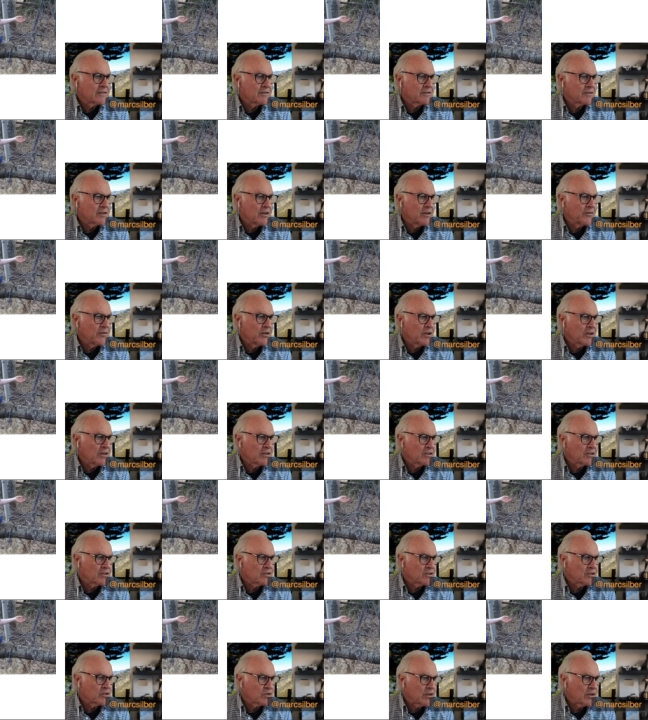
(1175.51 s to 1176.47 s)
see if you
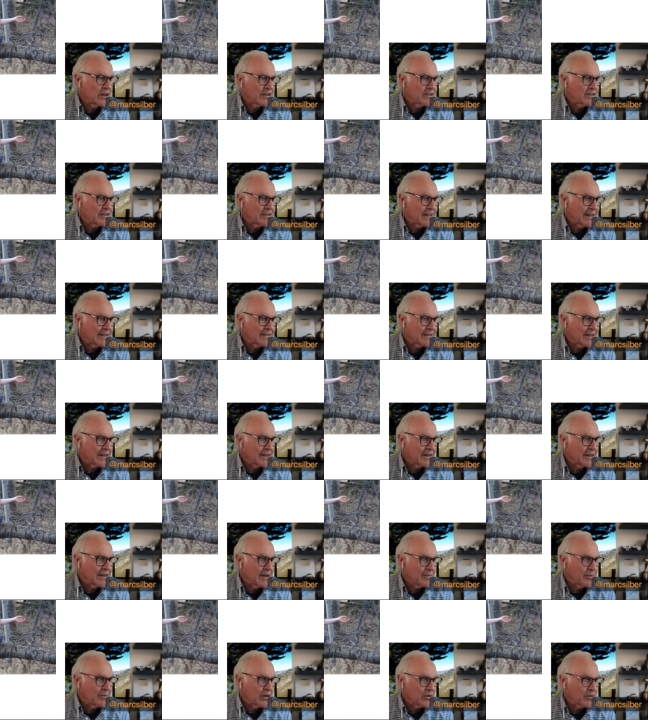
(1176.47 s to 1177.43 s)
can stretch that
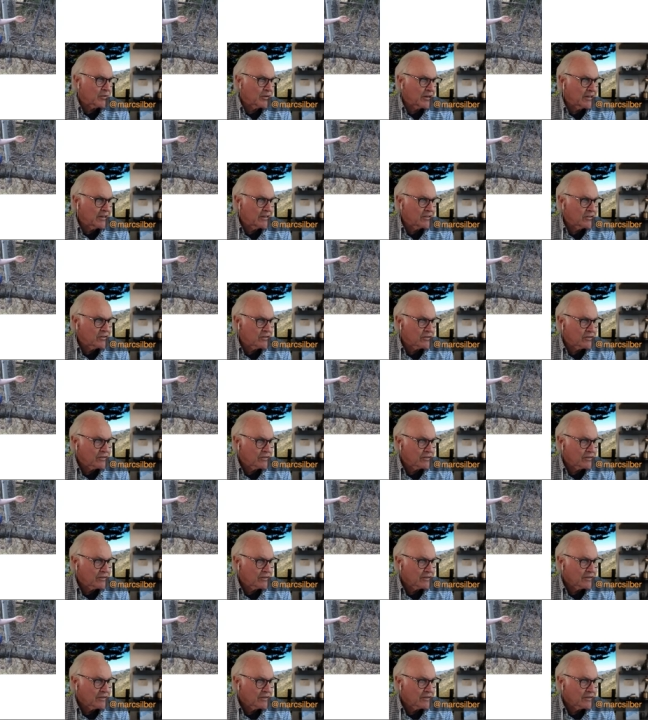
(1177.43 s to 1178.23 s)
dynamic range